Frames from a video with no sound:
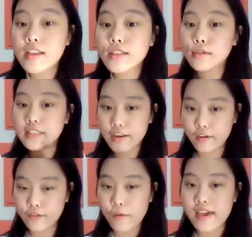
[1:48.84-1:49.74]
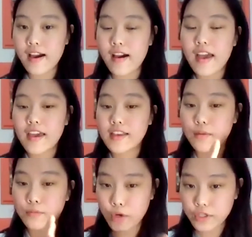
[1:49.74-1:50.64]
So xenophobia is
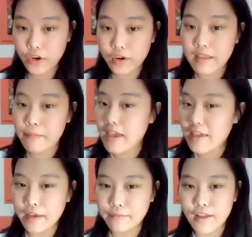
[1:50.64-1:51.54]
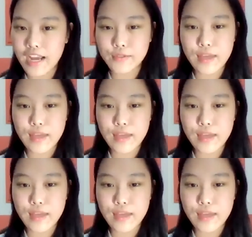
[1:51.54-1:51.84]
a broad term that may be applied